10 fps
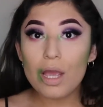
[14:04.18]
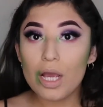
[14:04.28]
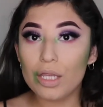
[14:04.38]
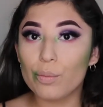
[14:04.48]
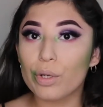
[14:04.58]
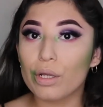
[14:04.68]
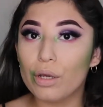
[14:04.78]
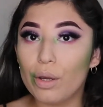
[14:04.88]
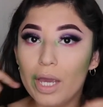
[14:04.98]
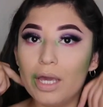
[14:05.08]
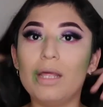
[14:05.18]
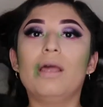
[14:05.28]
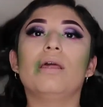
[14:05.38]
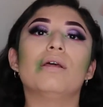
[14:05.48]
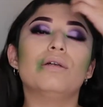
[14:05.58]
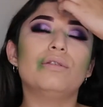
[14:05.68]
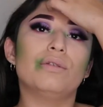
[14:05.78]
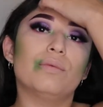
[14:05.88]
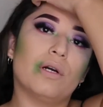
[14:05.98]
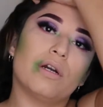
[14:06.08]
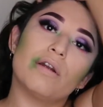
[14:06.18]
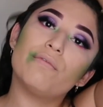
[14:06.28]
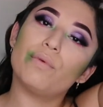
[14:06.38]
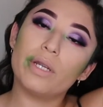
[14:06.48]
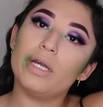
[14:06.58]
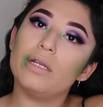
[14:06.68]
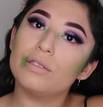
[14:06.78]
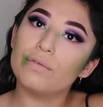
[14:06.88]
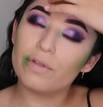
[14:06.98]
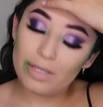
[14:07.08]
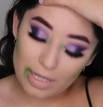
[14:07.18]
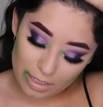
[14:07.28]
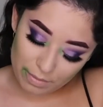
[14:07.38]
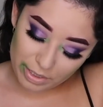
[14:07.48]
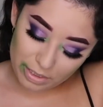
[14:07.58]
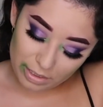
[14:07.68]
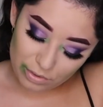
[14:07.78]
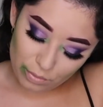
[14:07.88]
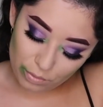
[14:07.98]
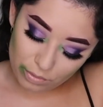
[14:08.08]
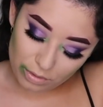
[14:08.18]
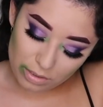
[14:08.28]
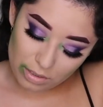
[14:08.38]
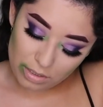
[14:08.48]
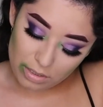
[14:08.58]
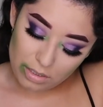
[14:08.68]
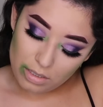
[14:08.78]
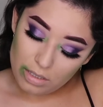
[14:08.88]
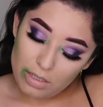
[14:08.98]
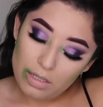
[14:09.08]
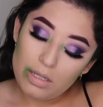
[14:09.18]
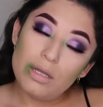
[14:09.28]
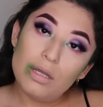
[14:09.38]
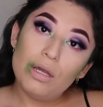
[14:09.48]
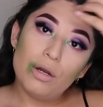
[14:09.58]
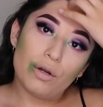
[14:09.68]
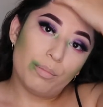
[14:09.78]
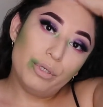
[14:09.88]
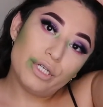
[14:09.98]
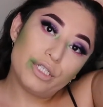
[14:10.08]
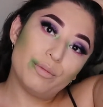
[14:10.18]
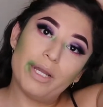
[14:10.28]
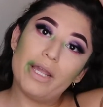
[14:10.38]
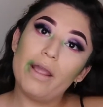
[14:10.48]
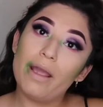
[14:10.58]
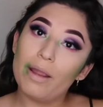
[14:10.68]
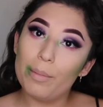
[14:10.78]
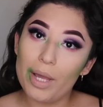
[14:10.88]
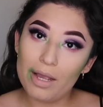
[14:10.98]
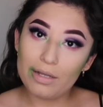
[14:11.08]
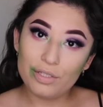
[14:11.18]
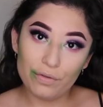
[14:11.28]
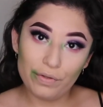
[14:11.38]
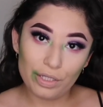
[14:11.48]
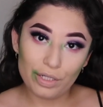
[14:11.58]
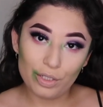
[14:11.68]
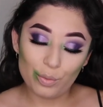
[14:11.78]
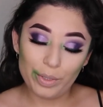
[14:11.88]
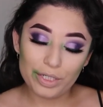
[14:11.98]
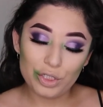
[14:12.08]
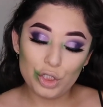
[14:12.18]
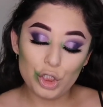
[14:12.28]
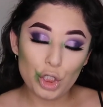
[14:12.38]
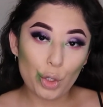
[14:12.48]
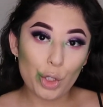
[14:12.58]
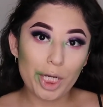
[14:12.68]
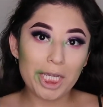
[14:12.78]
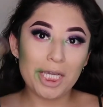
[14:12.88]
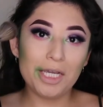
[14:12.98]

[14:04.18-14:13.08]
and then we're going to go ahead and do our forehead. So for that, I'm going to need to hold or push my hair back so if I look a little weird, sorry.